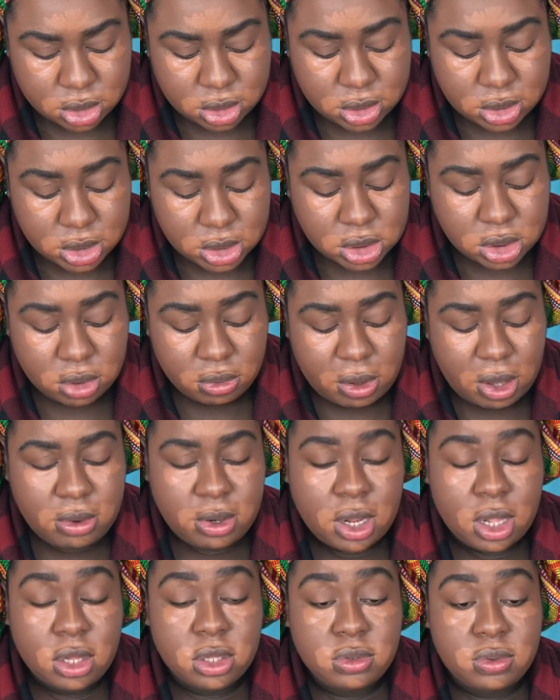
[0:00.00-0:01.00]

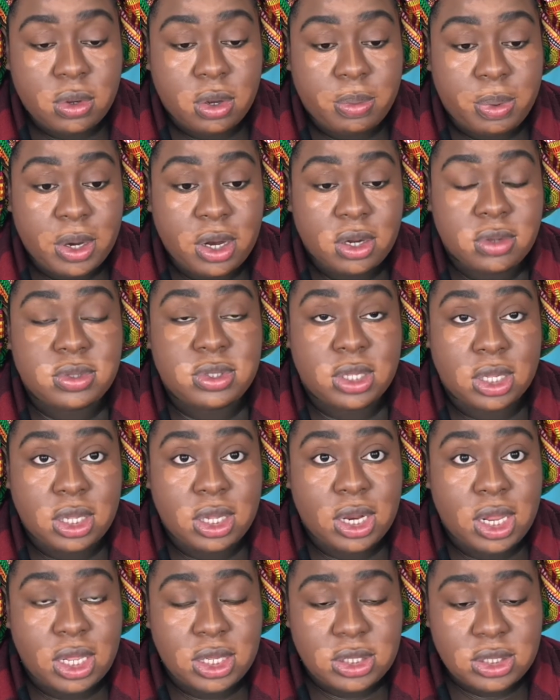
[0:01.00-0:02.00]
sixty-five dollars for a pair of
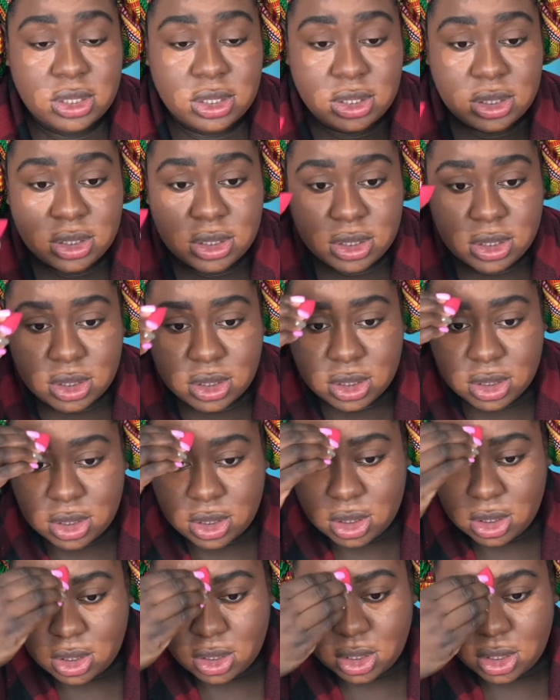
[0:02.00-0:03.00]
sunglasses.
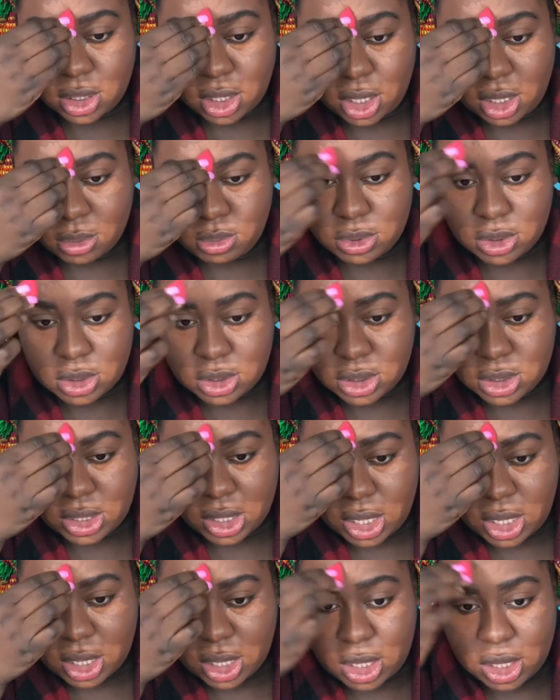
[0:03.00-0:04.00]
I'm just
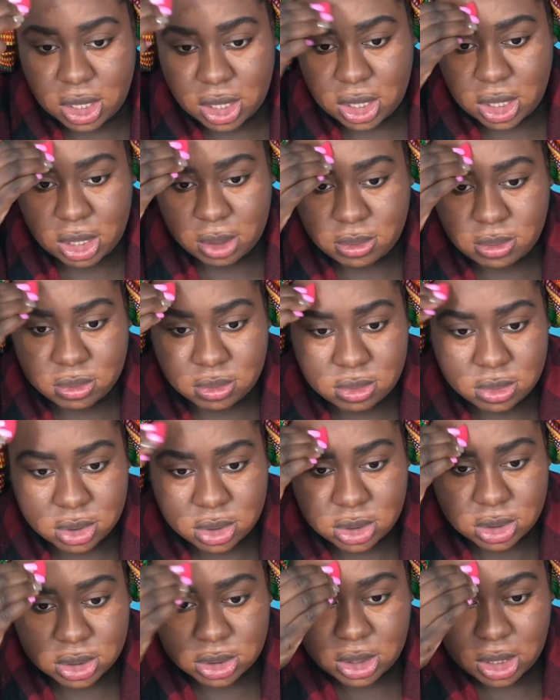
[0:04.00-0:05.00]
not,
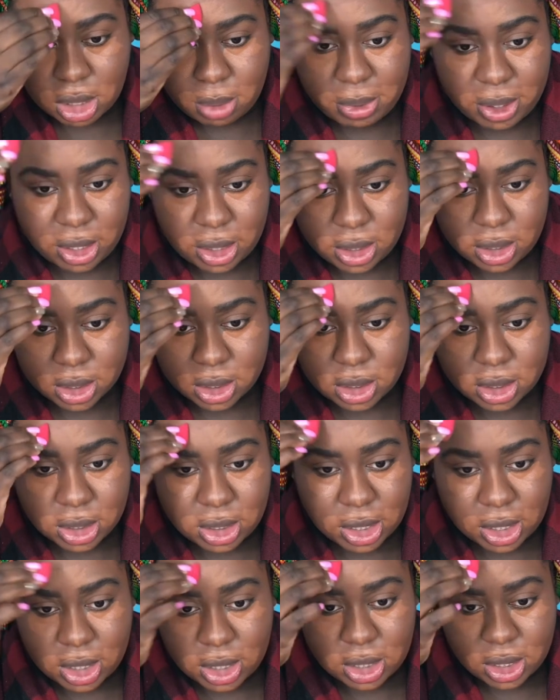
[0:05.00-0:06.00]
I'm just not buying it.
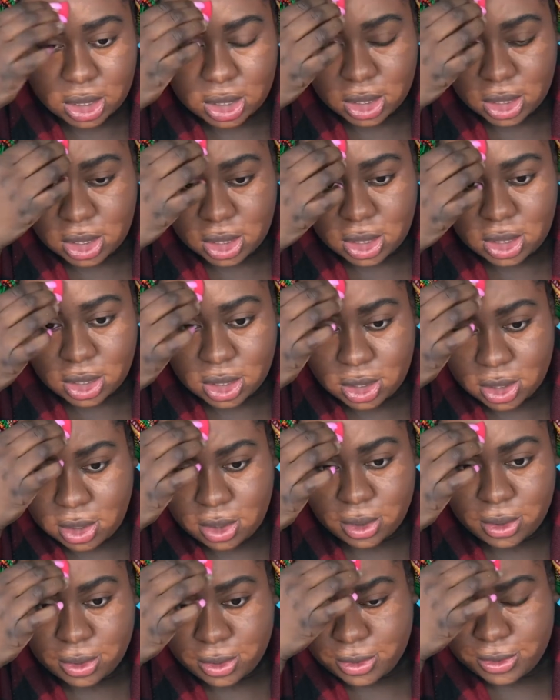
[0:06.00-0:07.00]
Like,
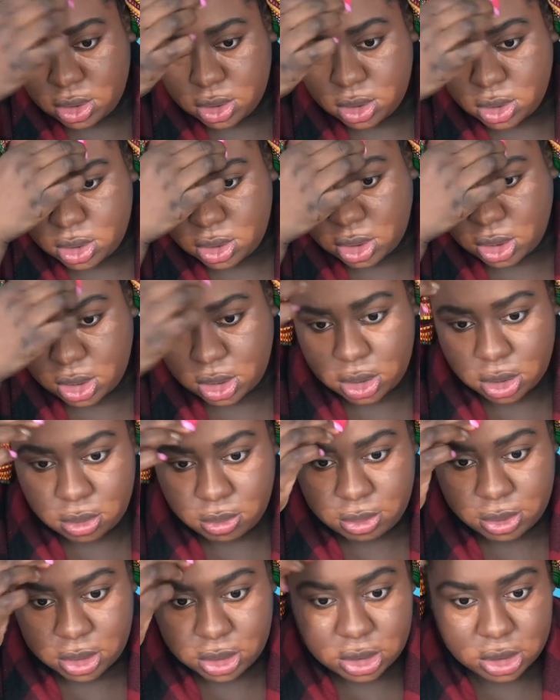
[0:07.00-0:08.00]
I
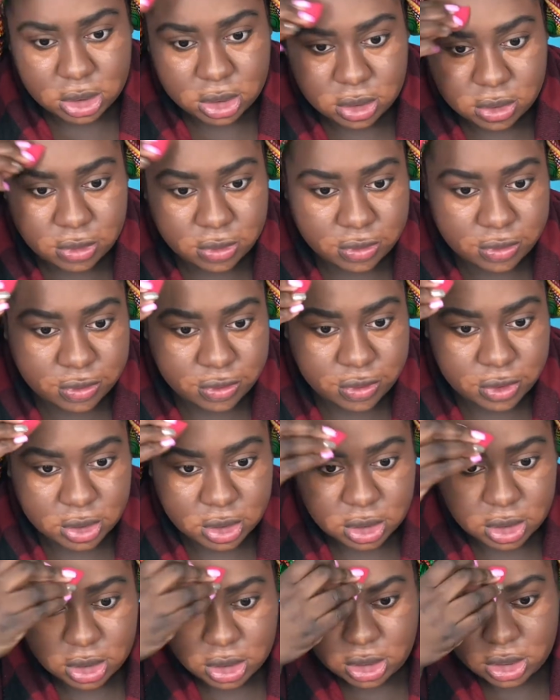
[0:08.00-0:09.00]
don't believe
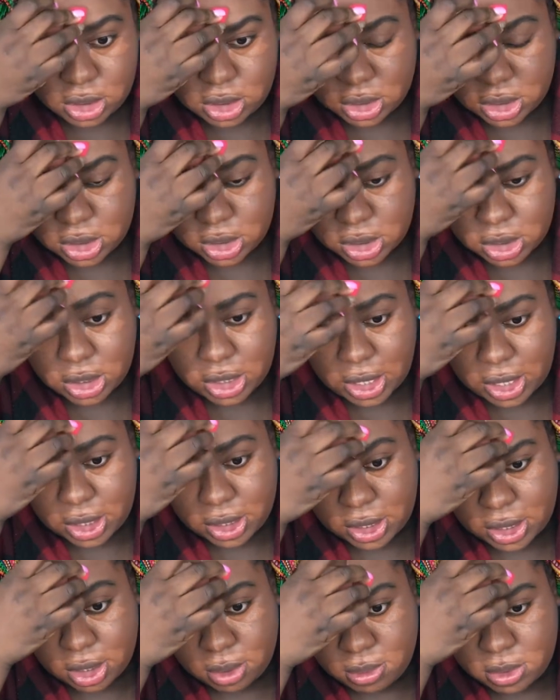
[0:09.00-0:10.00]
anything
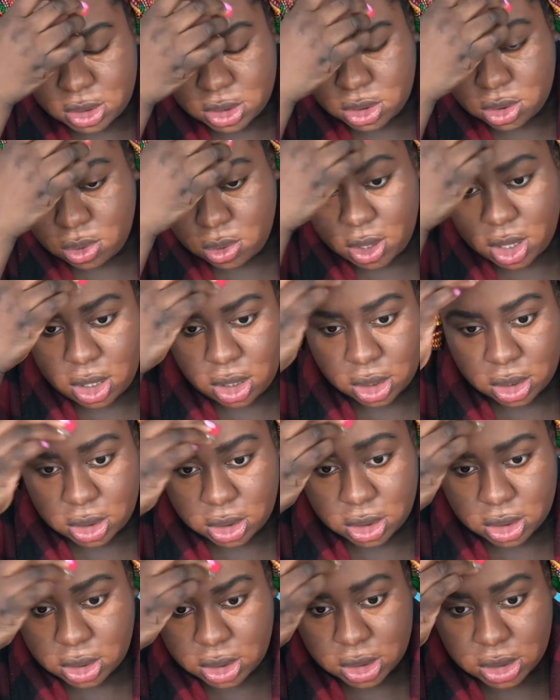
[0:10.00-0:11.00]
got that much
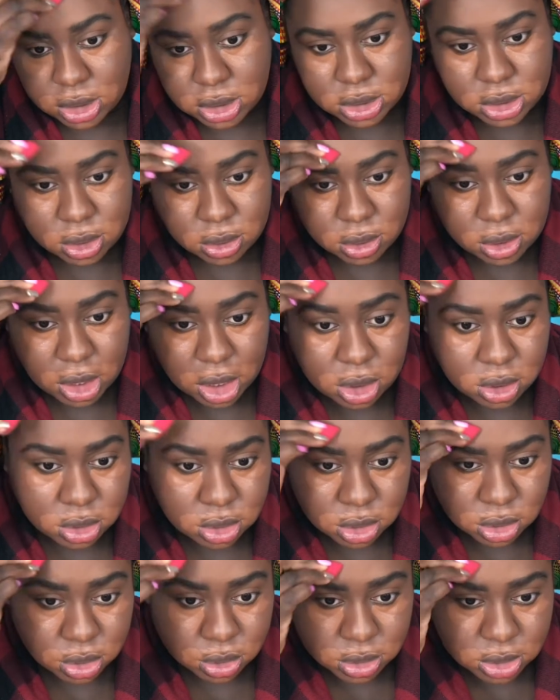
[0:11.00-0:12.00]
quality that it's gonna
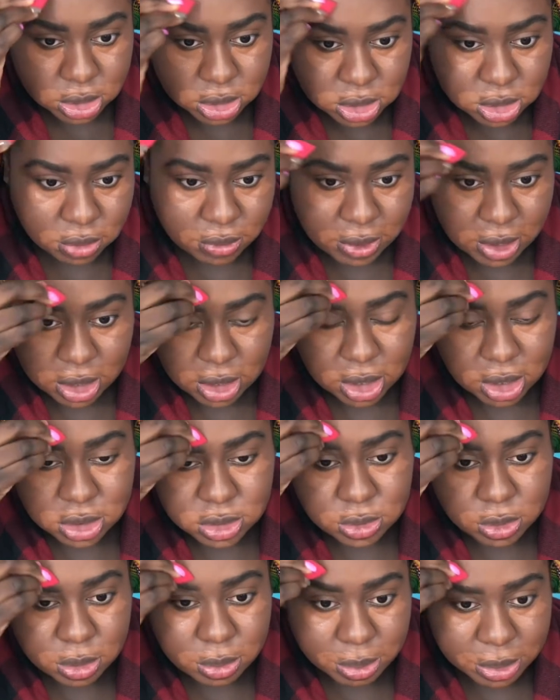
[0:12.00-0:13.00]
cost you sixty-five
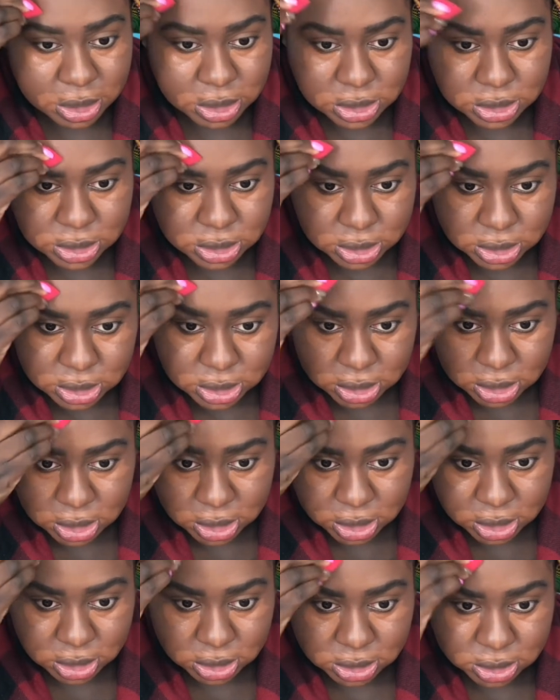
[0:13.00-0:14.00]
dollars for a pair of
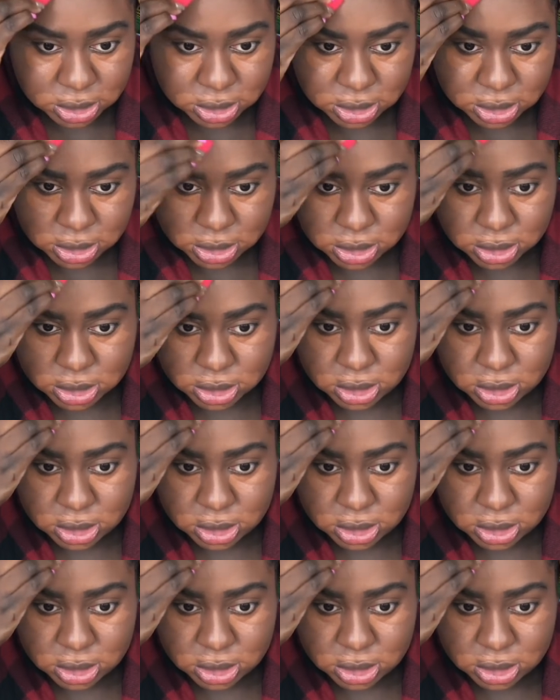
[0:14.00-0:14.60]
glasses.